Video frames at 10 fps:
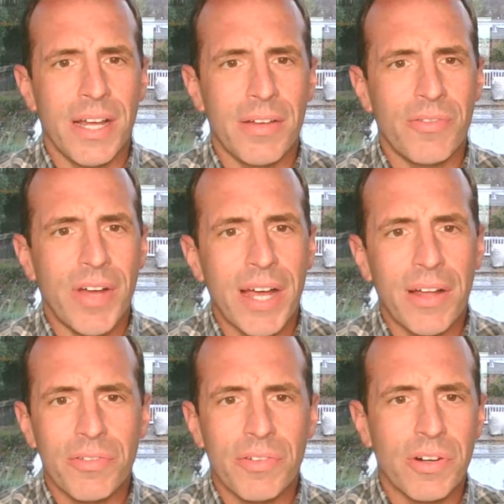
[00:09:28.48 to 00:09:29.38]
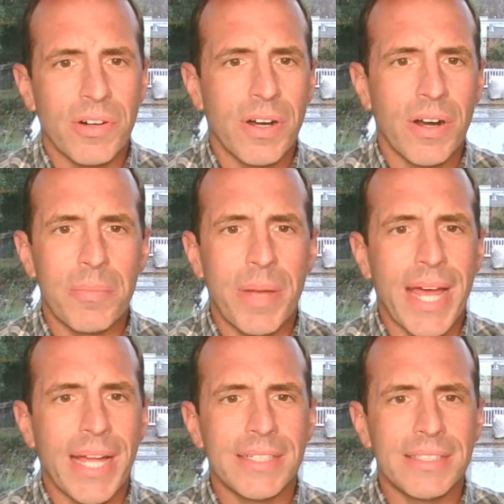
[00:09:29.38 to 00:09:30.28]
file for our
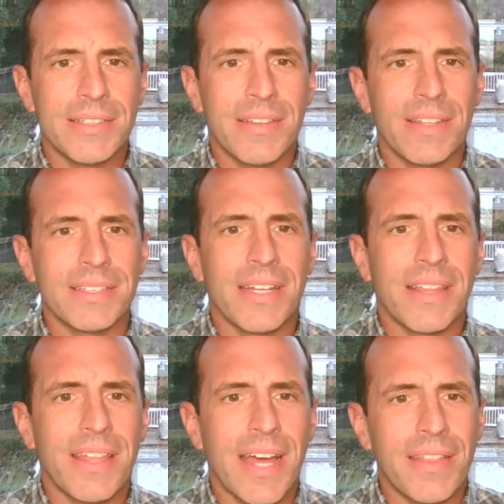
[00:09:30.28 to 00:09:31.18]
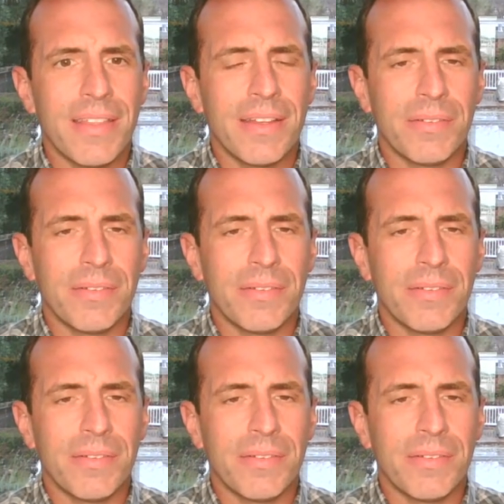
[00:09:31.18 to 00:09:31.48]
patents and things like that.